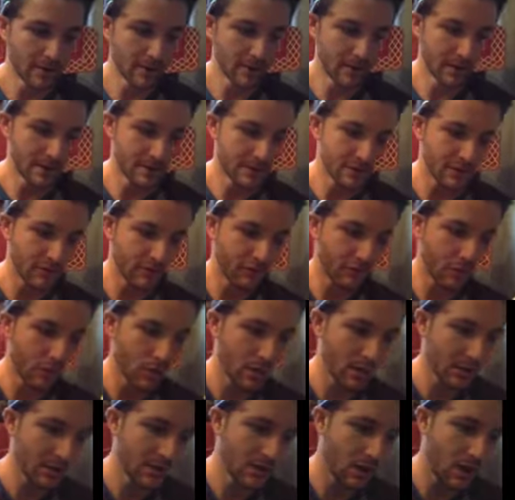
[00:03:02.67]
is to
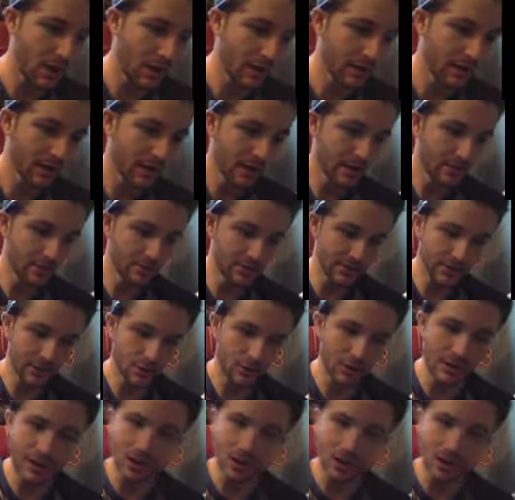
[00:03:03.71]
focus on, there's a little